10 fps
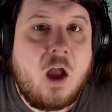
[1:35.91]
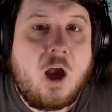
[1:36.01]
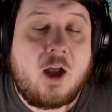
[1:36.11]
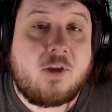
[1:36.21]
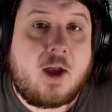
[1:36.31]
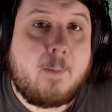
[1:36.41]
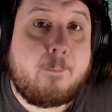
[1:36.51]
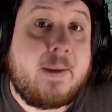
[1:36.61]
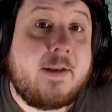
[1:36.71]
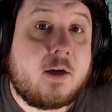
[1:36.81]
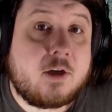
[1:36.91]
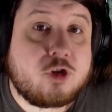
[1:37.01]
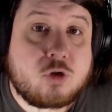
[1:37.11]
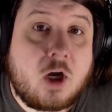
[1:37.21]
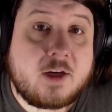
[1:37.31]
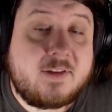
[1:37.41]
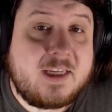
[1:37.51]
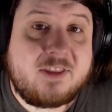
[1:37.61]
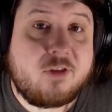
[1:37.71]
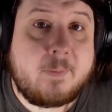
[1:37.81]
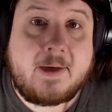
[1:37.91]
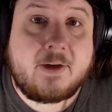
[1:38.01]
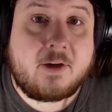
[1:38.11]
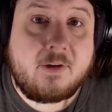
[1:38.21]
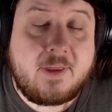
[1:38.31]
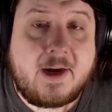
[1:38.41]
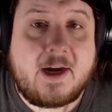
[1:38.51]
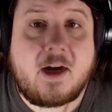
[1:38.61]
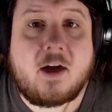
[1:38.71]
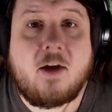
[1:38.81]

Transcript: a, a beater truck to get them here or there.